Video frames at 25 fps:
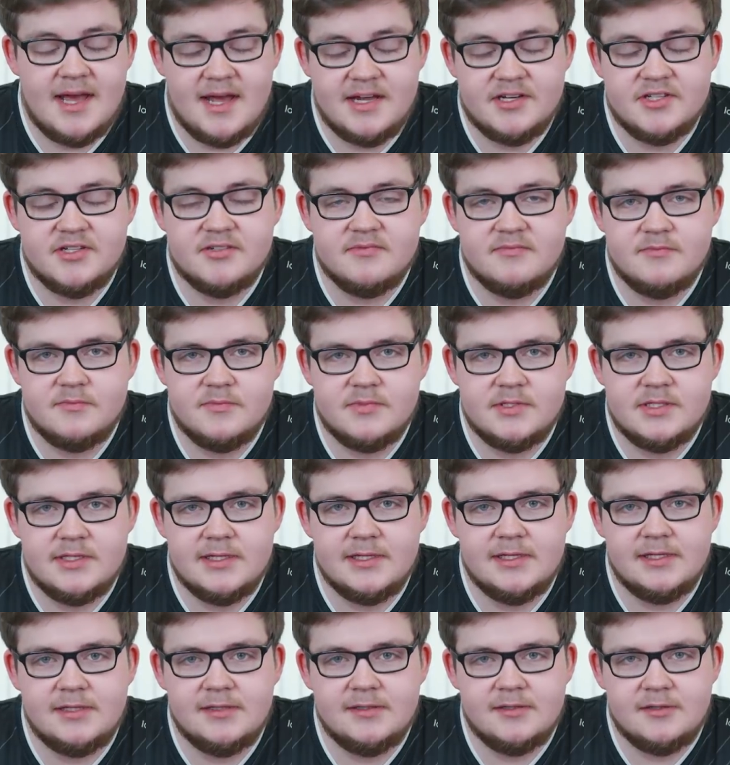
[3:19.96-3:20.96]
Ash
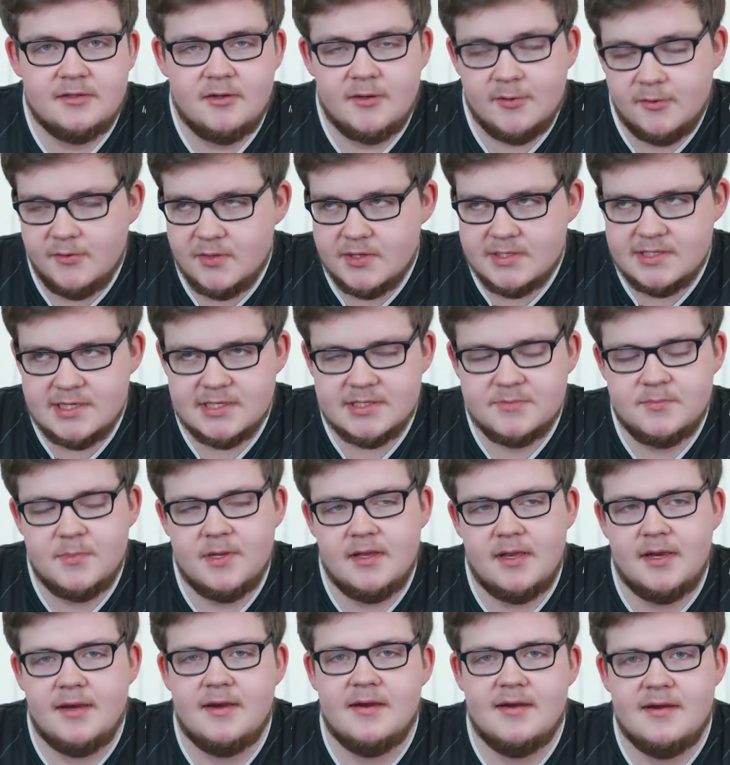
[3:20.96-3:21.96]
still always has
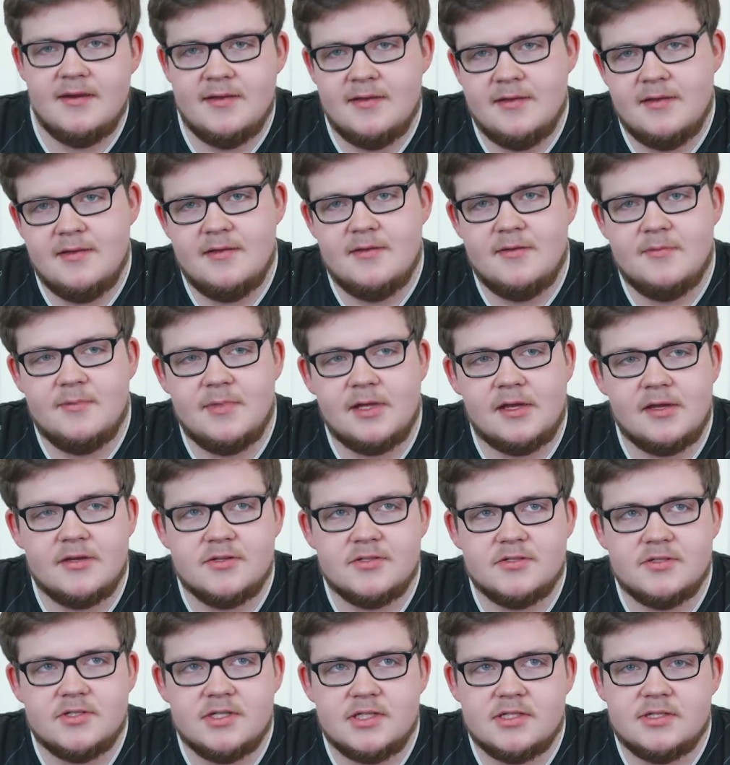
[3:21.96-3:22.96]
been
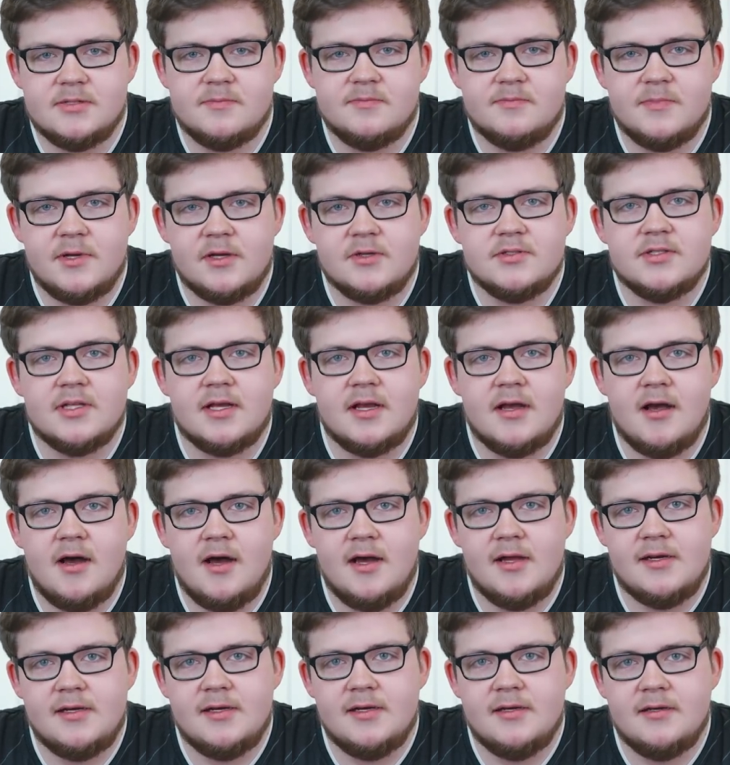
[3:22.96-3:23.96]
because just because the
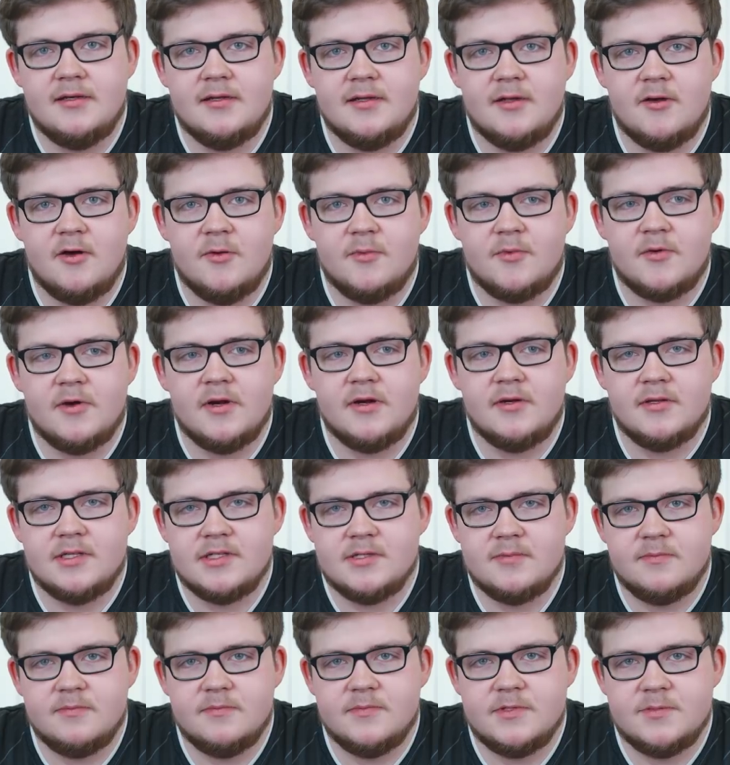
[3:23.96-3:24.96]
gun, the operator,
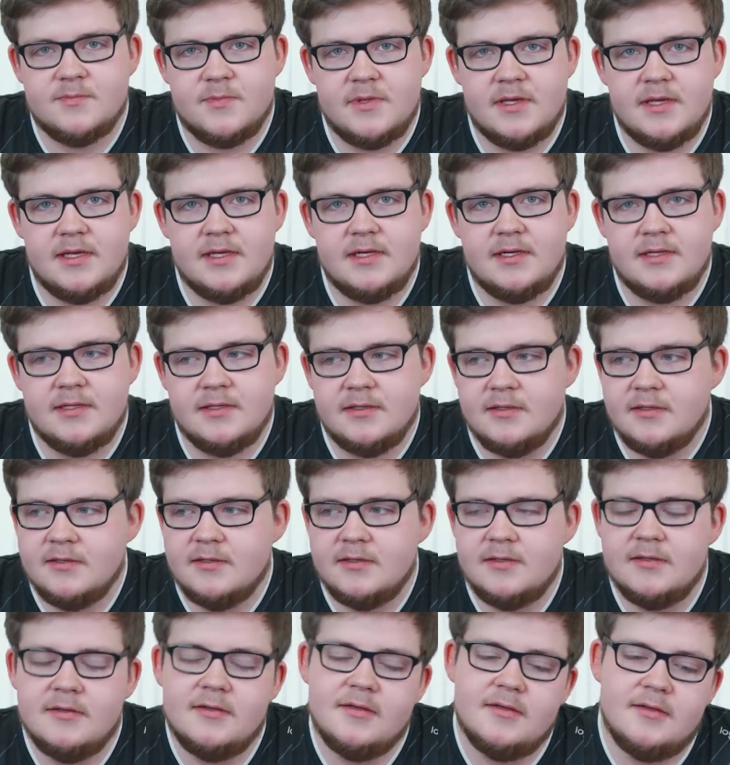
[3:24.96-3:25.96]
the speed
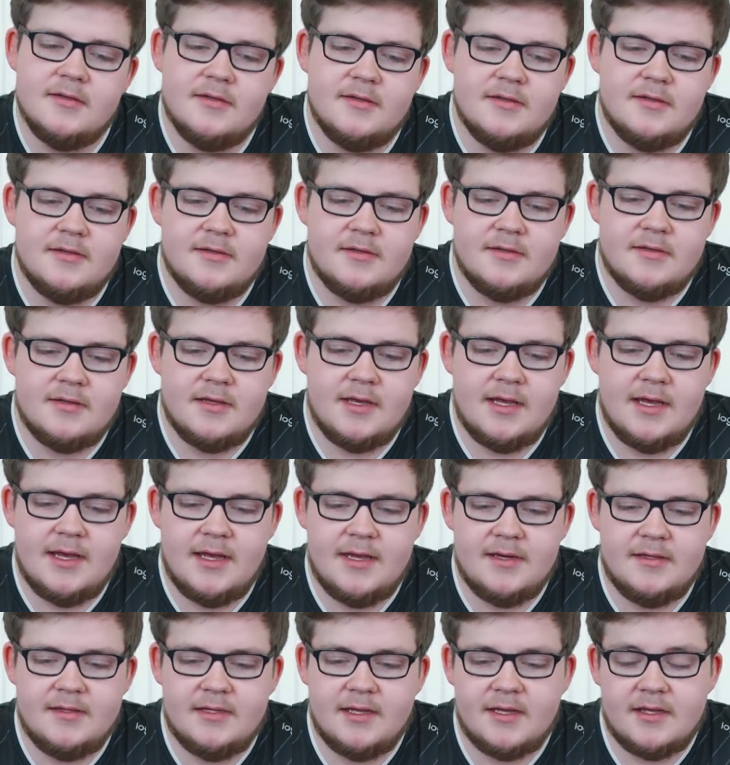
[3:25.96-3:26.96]

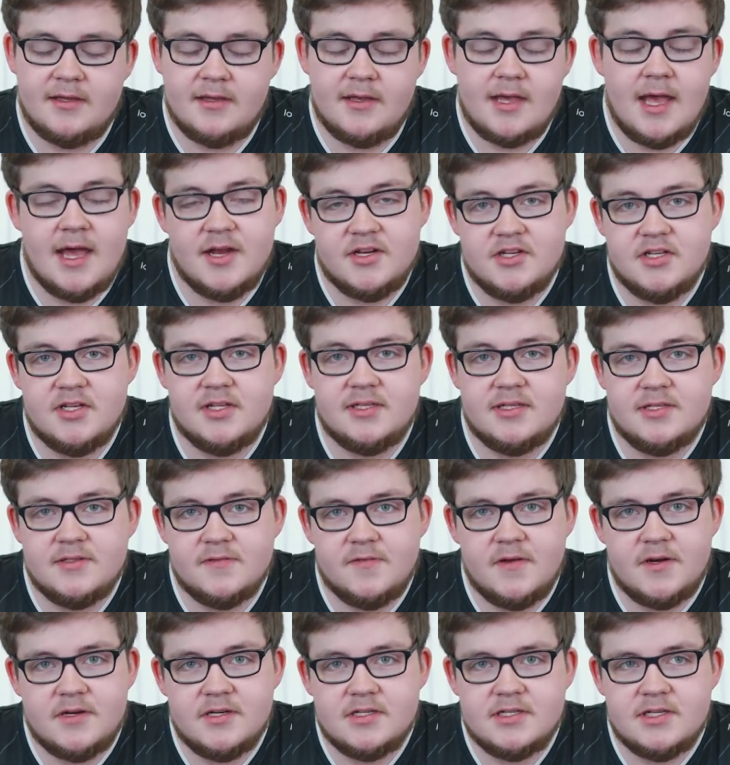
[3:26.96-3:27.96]
and the gadget is
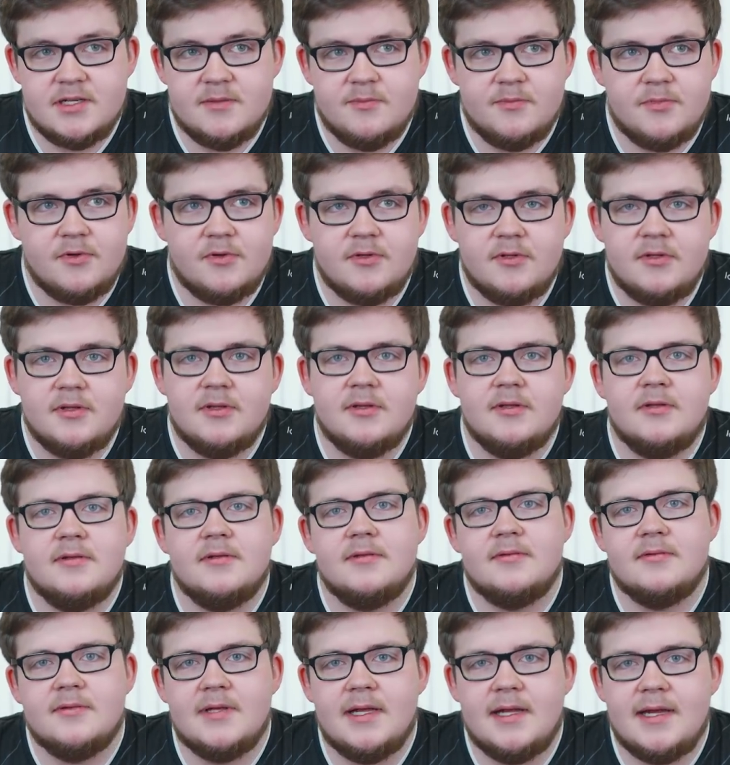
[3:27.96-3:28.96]
very simple
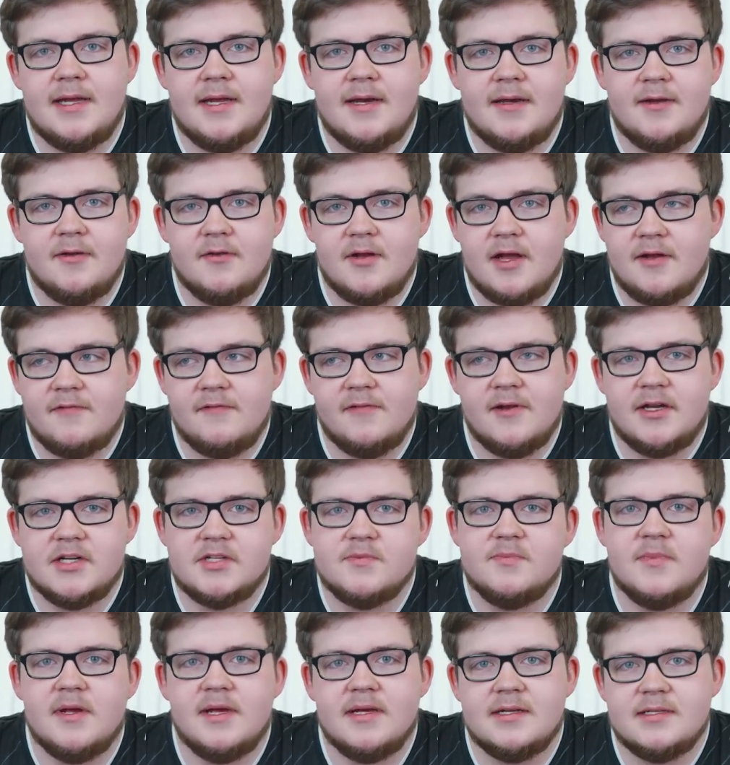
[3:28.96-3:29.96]
and you have
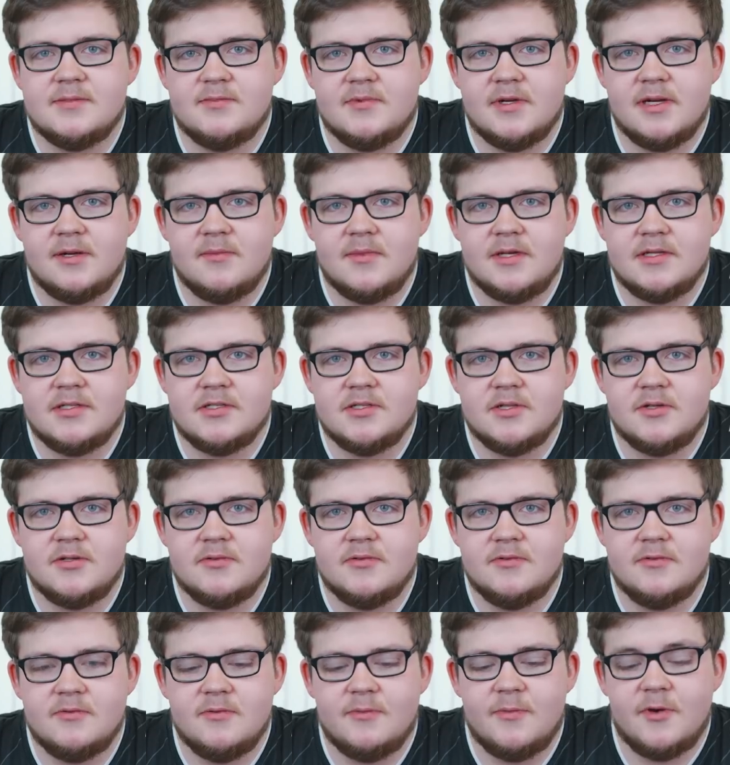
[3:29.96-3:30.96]
flashbangs pretty much so
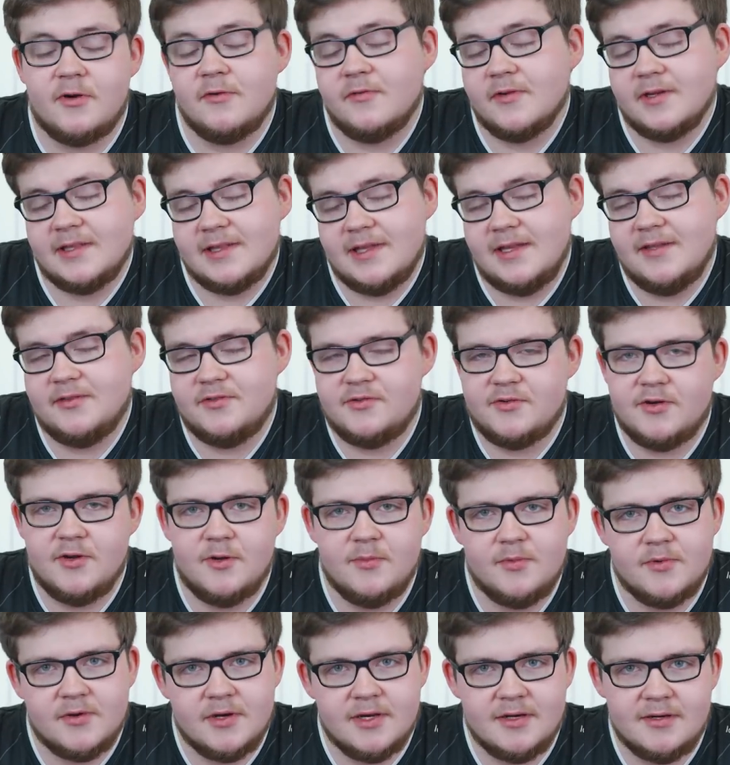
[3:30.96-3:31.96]
perfect entry
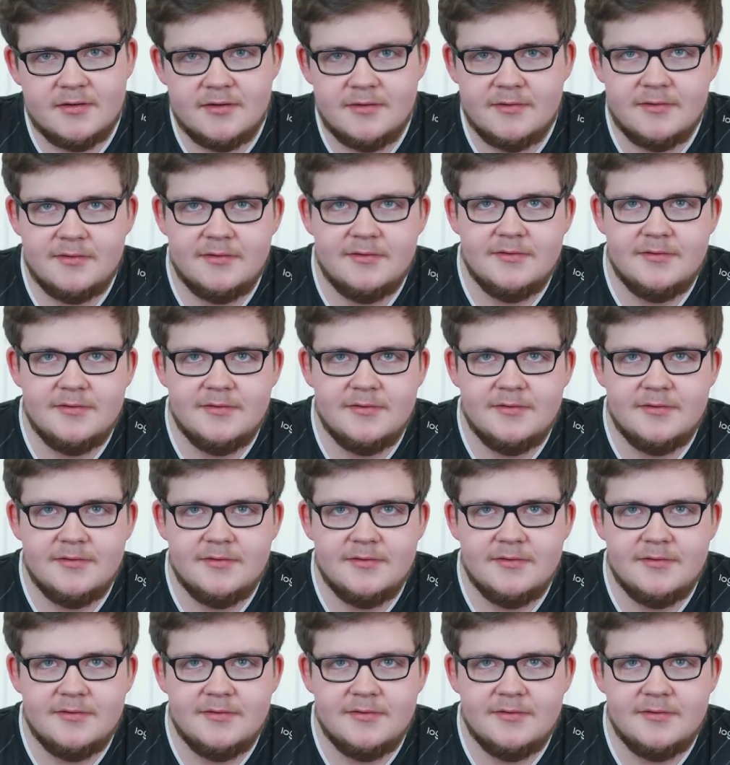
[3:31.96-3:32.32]
operator.